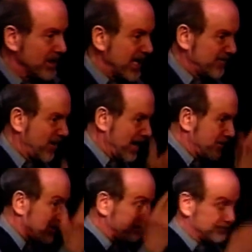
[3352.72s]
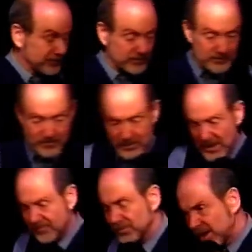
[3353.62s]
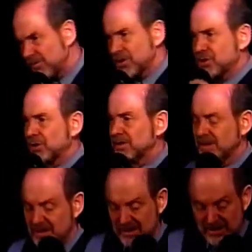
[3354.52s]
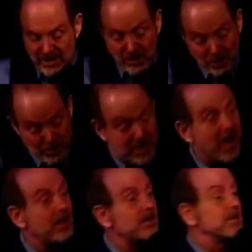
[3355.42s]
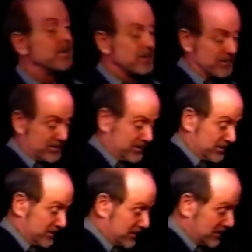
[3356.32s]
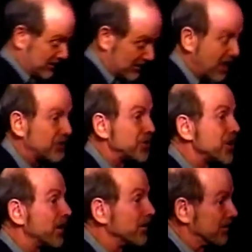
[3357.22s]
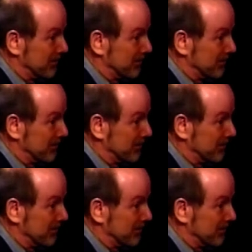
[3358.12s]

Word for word: had five of them. For literature, we got uh, Dr. Jekyll.